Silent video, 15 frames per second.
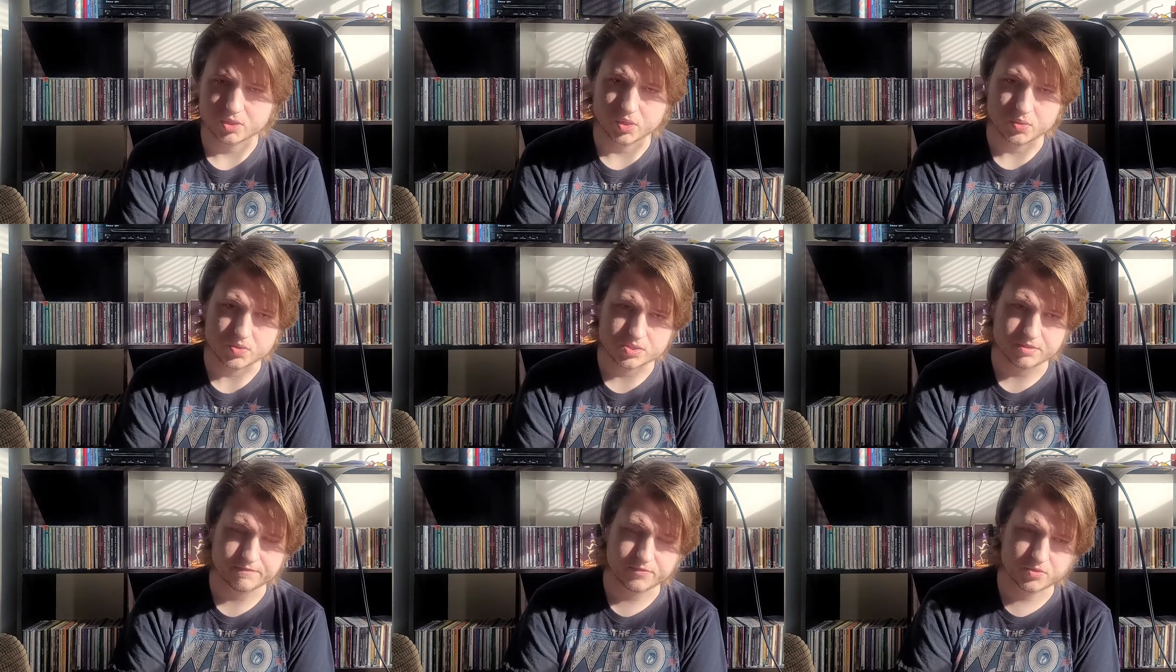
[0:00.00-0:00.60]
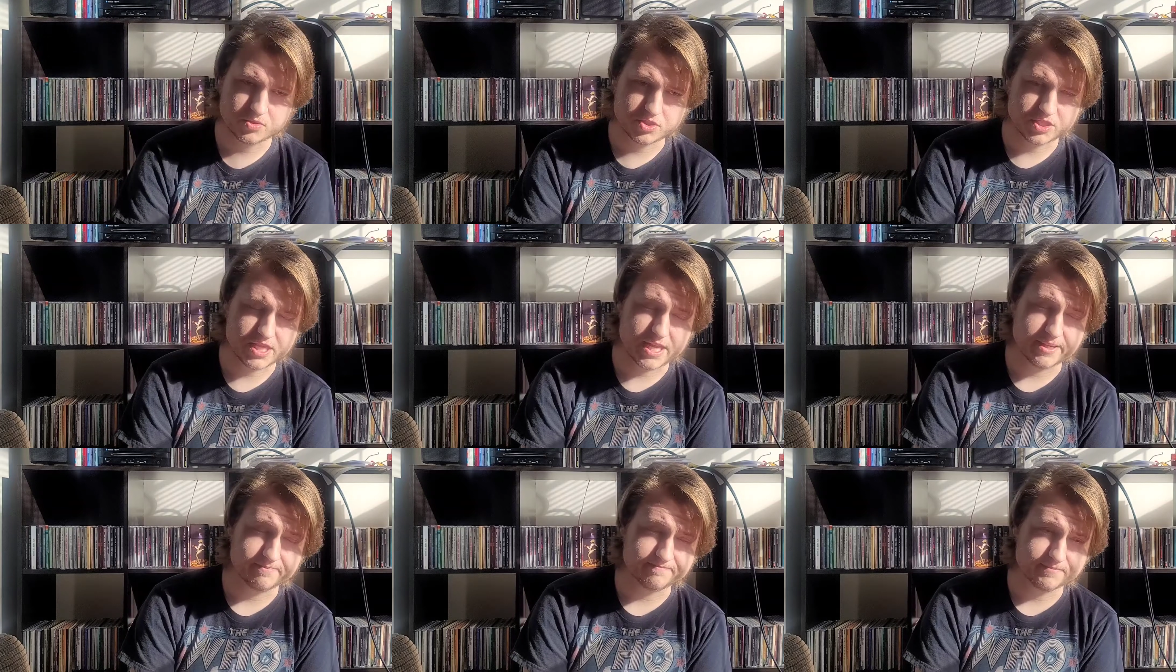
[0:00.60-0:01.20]
closed the first
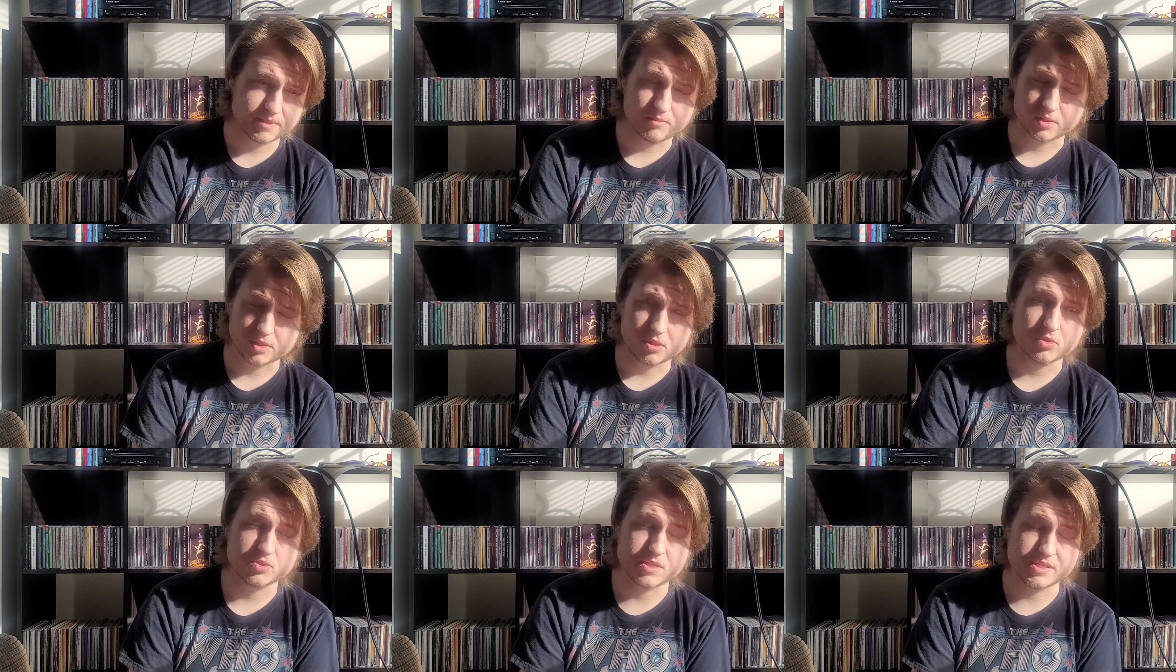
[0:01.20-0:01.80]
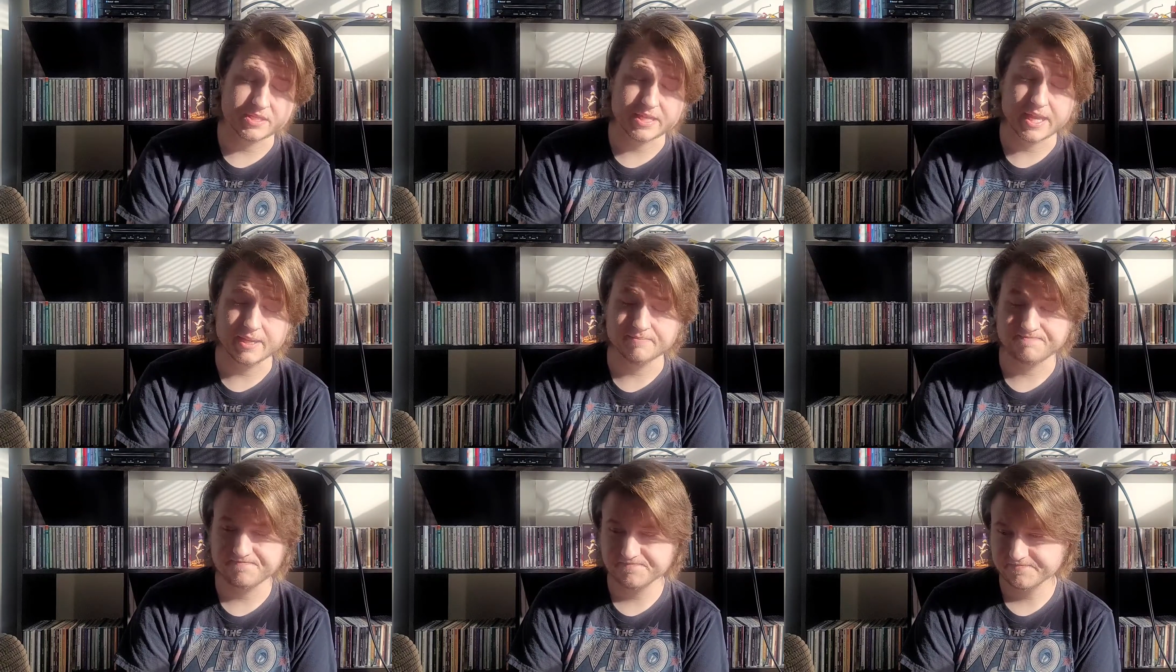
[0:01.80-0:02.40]
set. What closed the
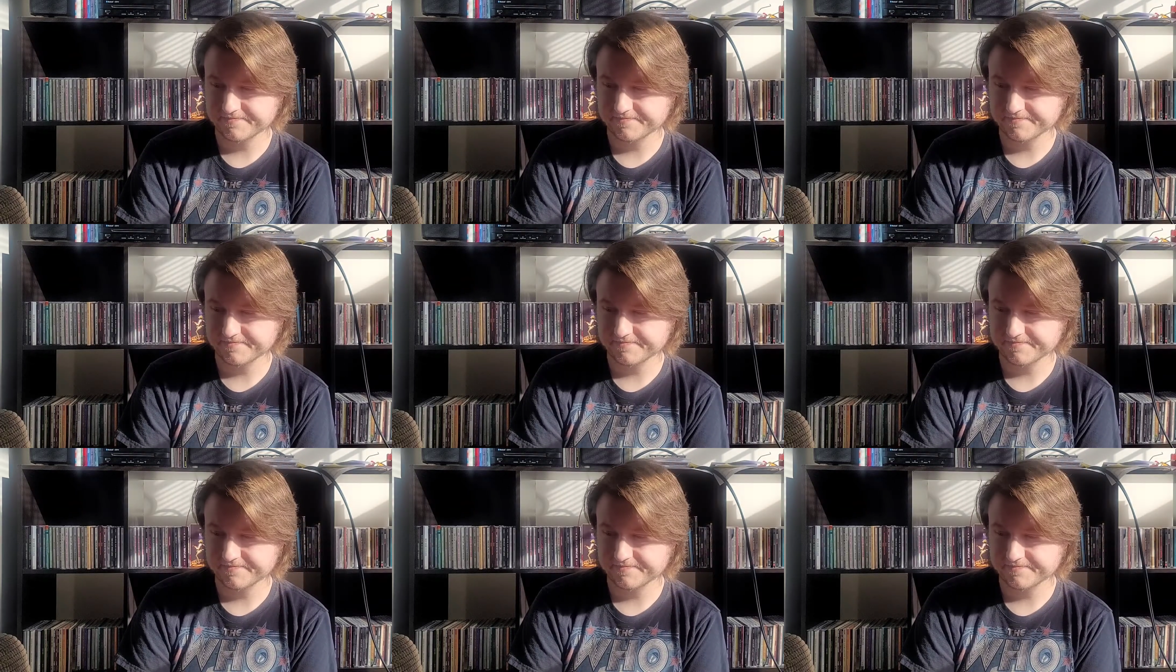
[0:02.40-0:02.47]
set.